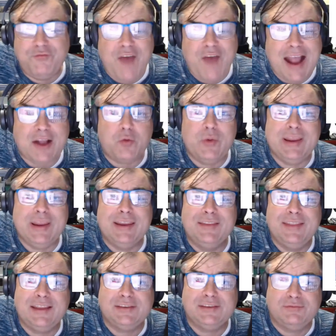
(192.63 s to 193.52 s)
Fuckwit.
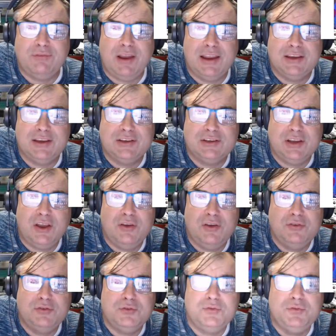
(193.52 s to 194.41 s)
That's right.
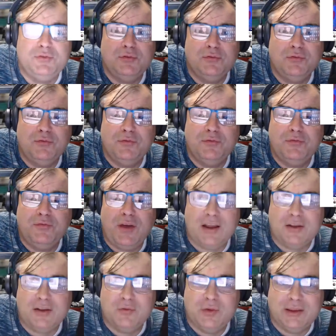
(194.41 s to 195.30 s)
Total
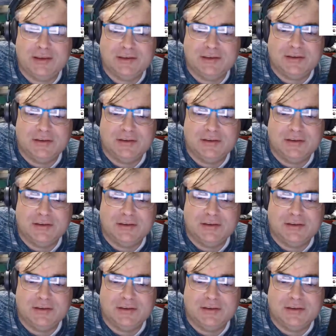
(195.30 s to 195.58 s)
fuckwit.